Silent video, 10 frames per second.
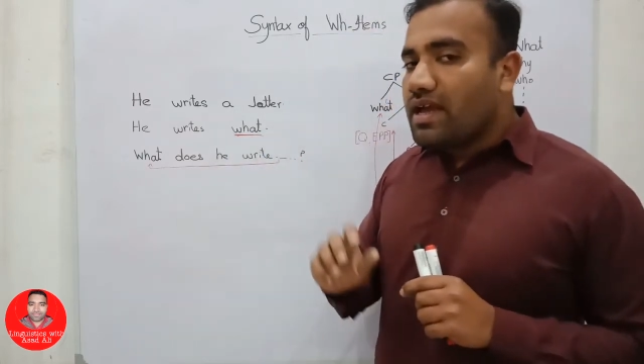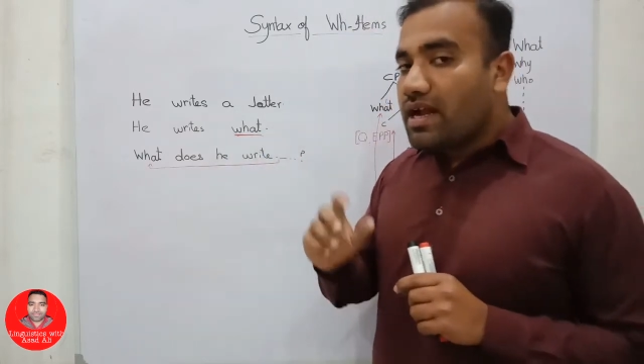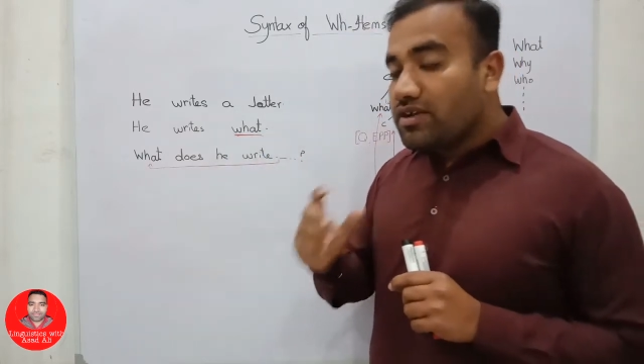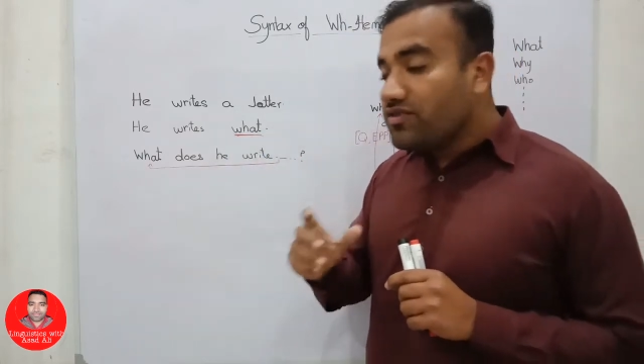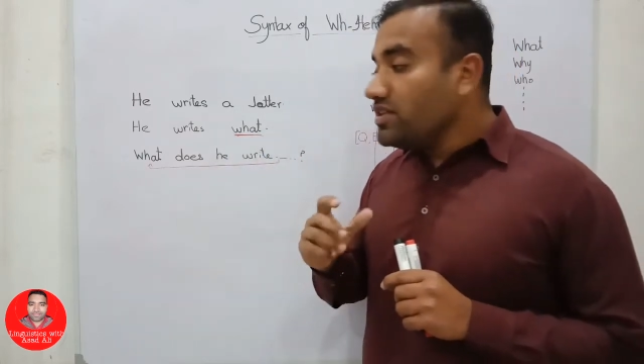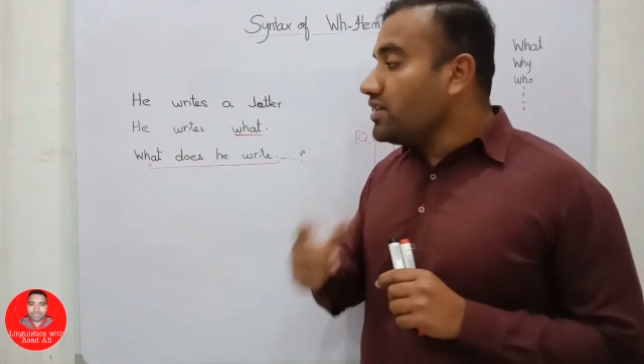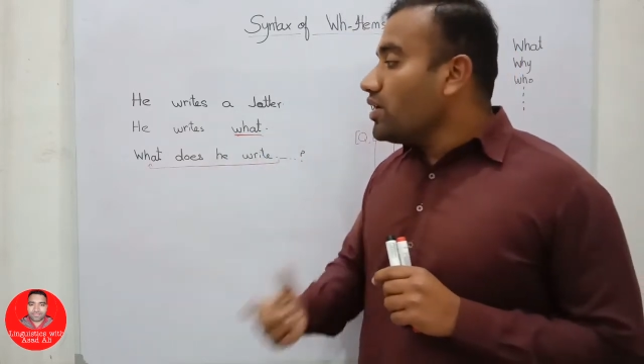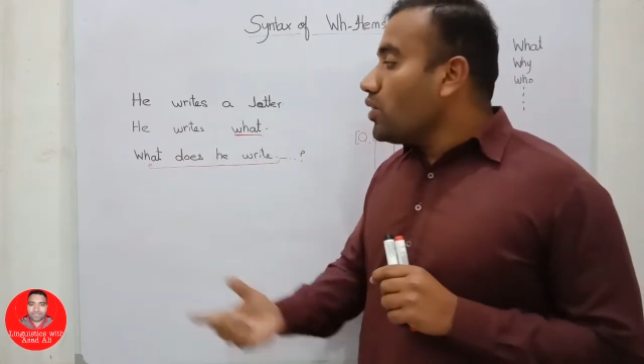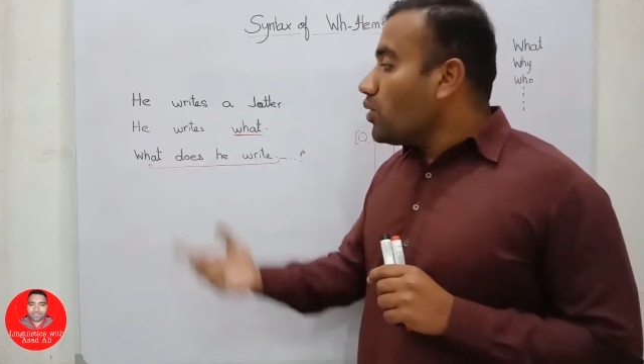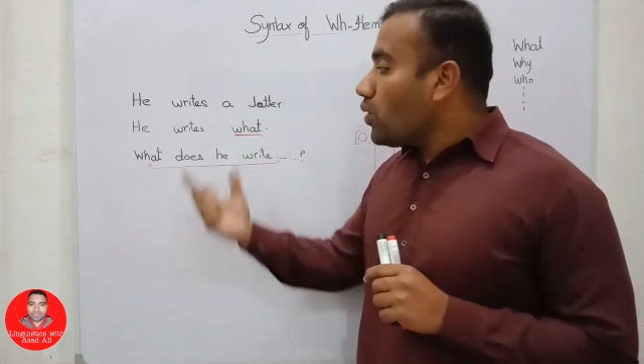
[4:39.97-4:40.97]
And
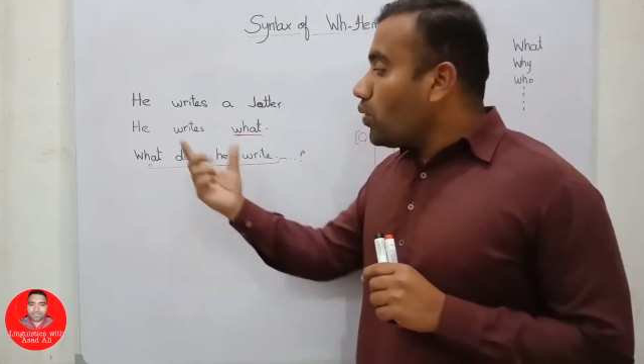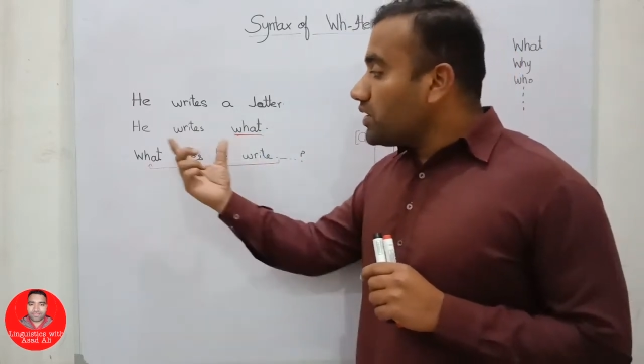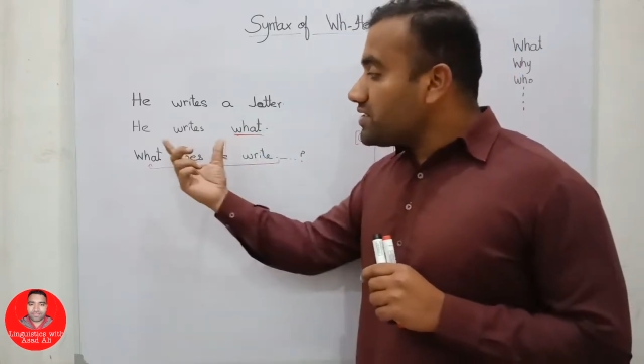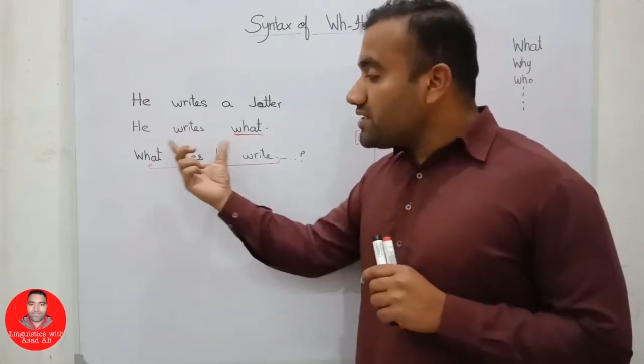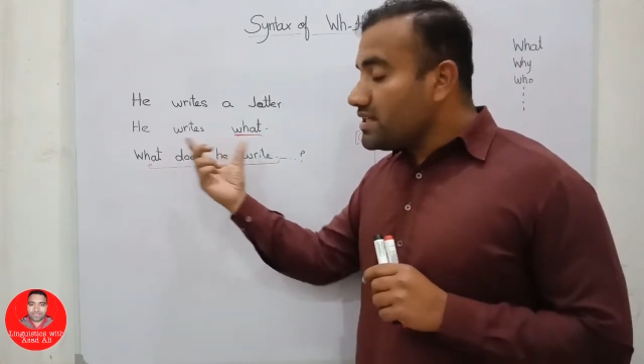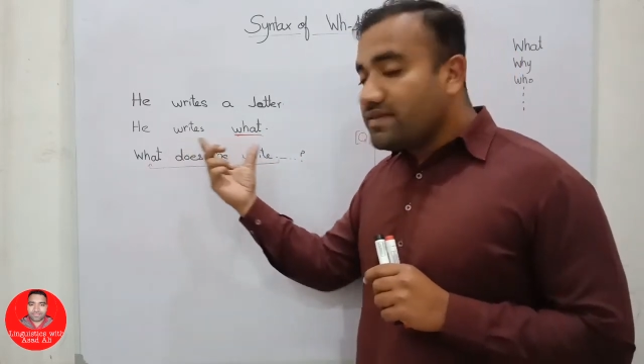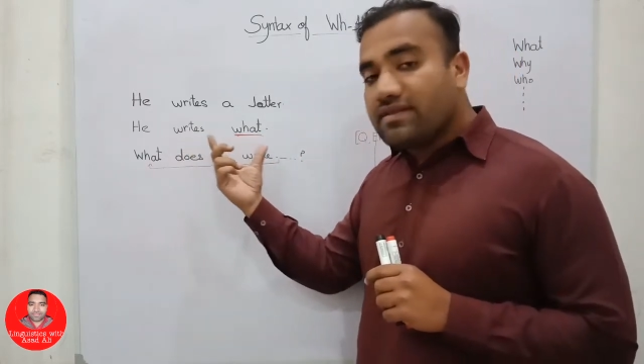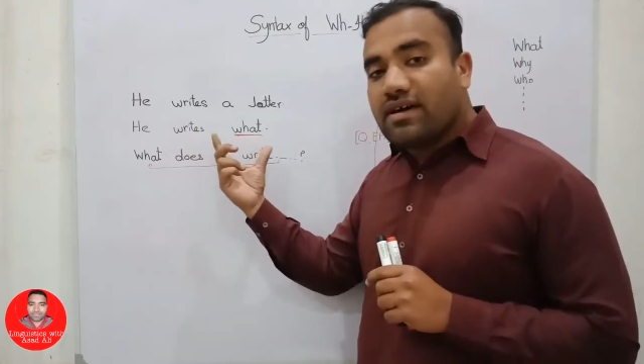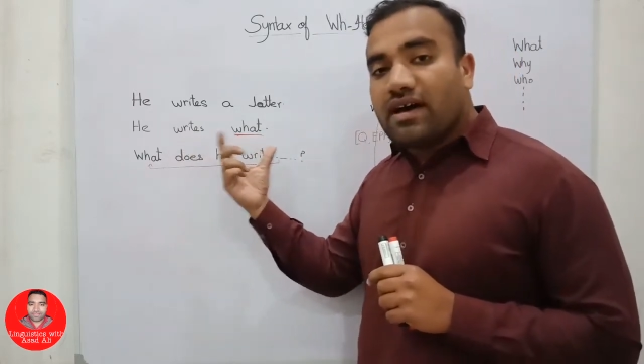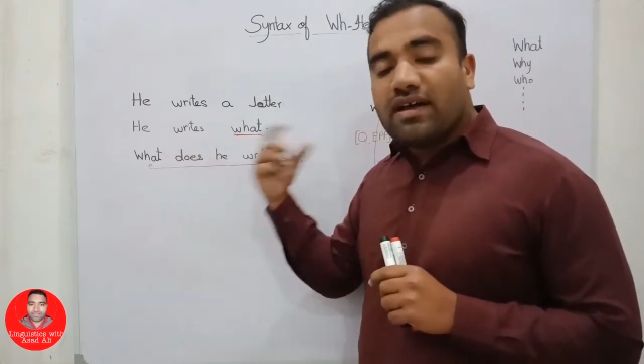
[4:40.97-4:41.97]
see, what is
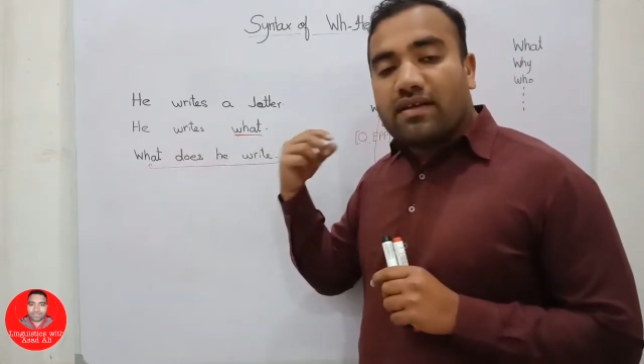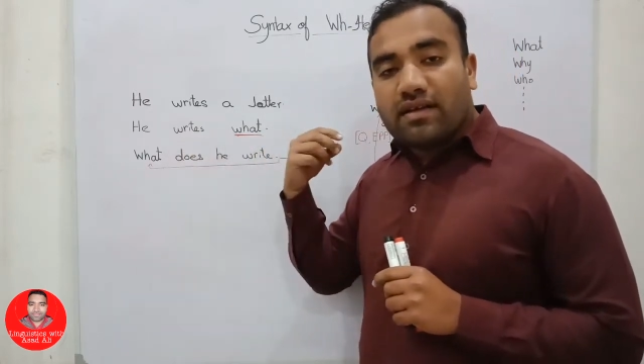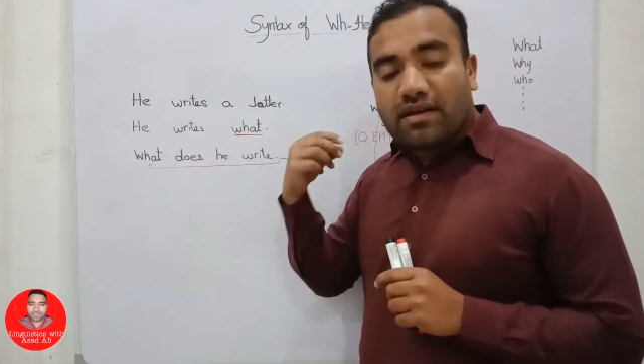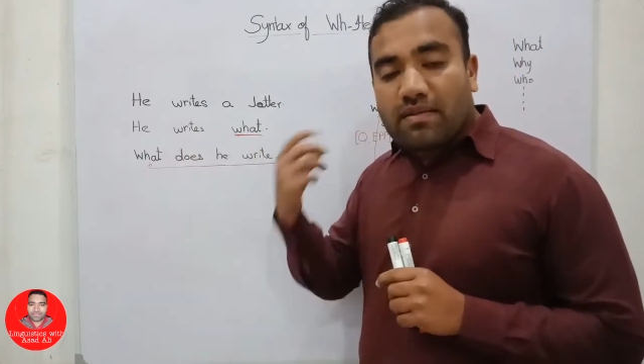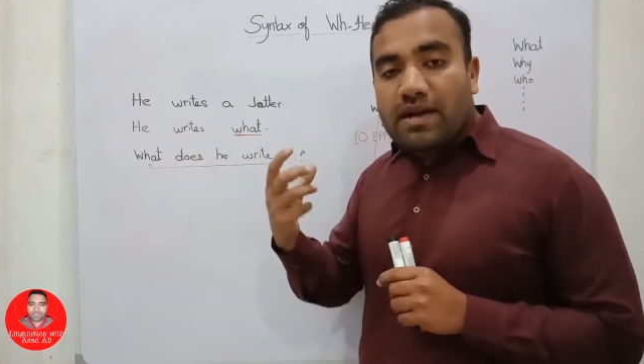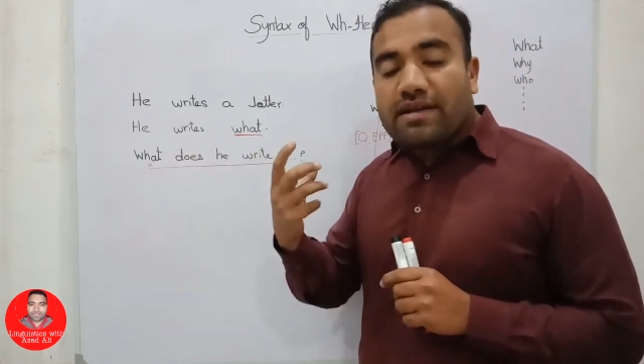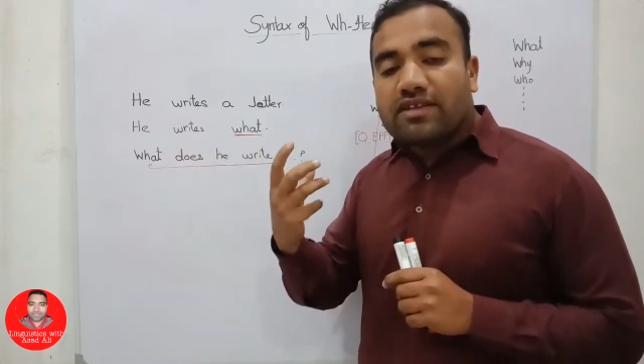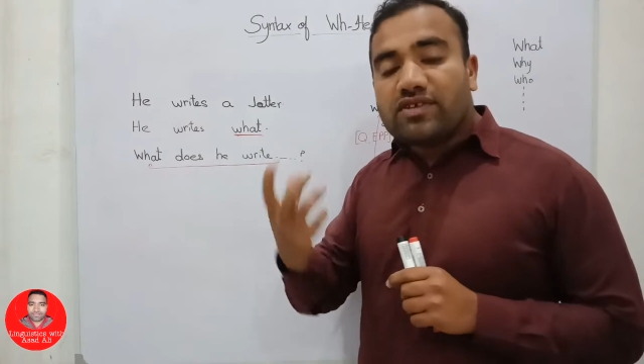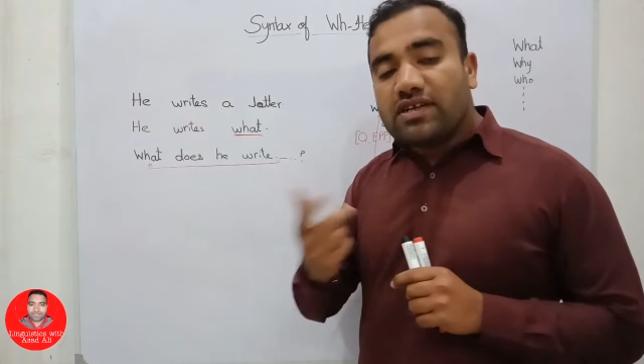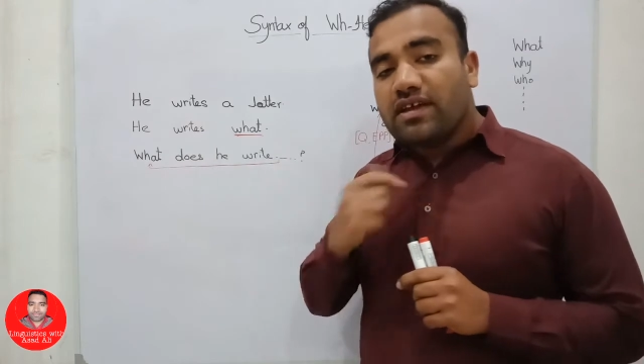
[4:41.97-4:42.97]
the grammatical
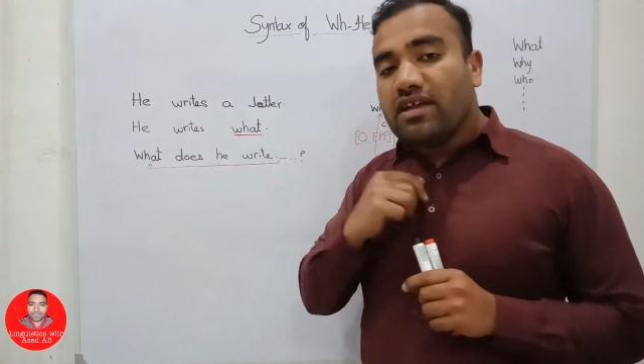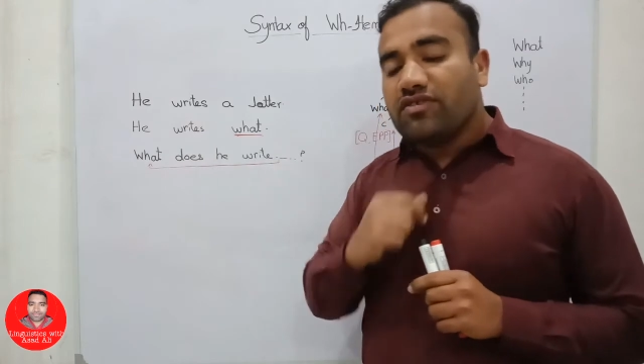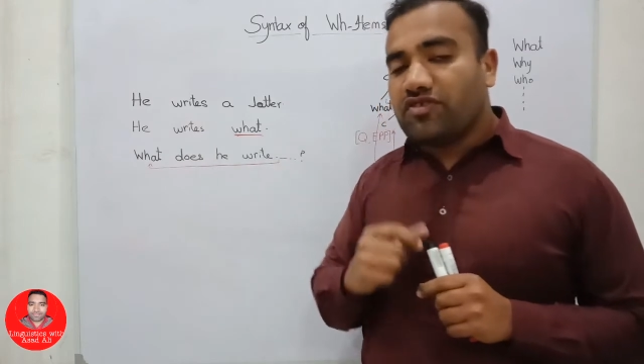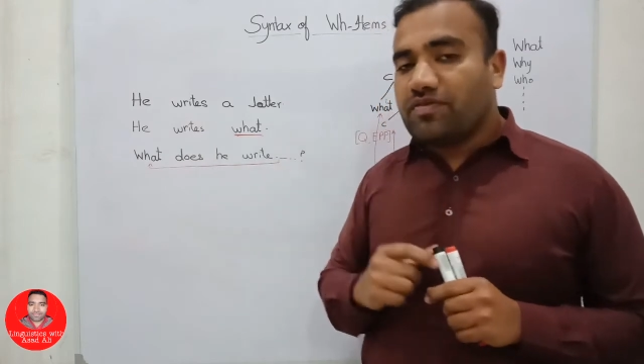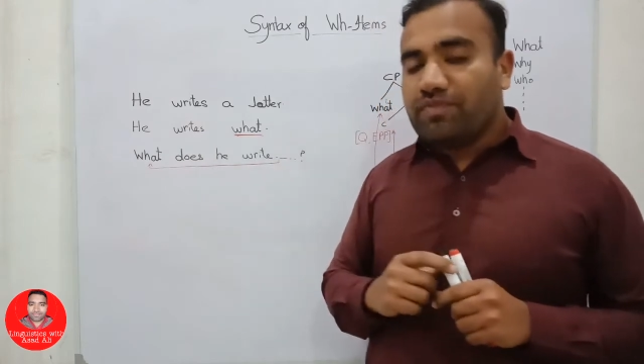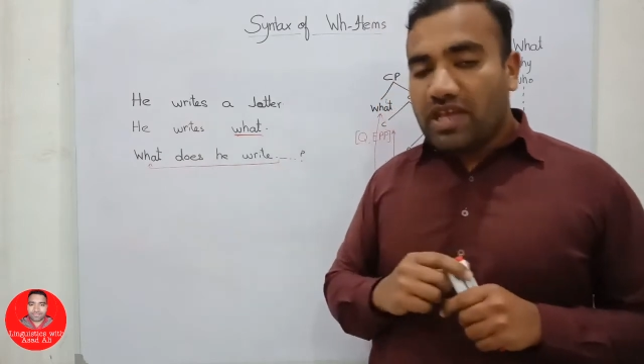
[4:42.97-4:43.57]
sentence?